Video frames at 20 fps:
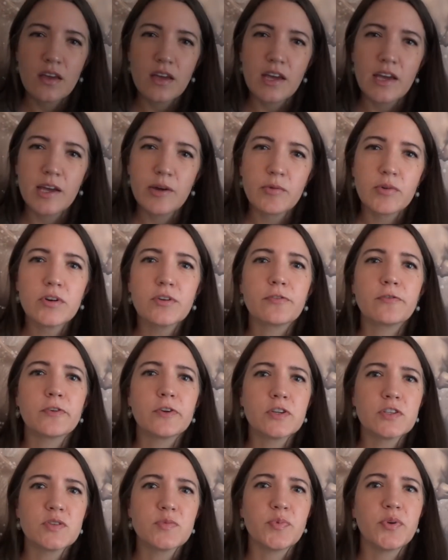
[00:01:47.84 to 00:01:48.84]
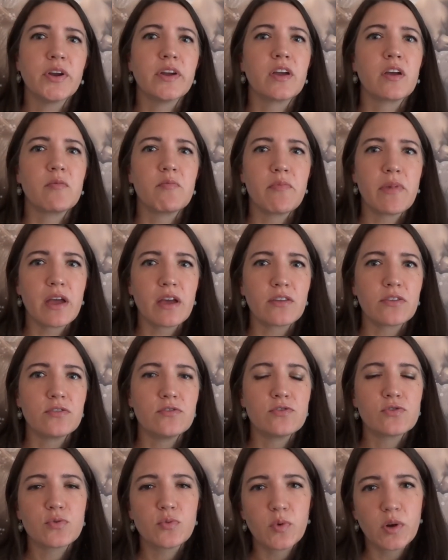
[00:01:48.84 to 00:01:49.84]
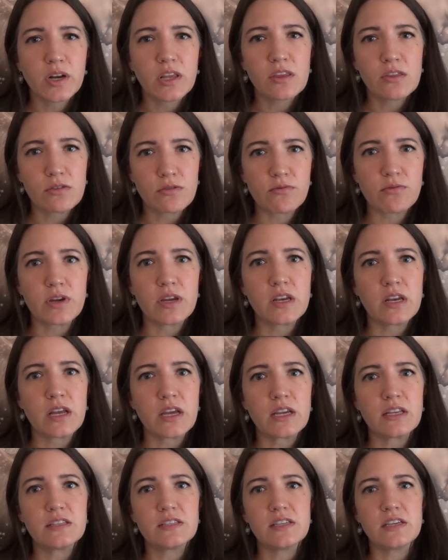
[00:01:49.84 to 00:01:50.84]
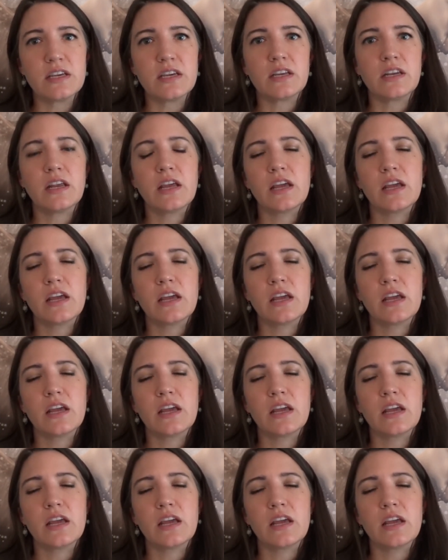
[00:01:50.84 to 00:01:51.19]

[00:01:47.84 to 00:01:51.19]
I want to first bring up Matthew 23:19,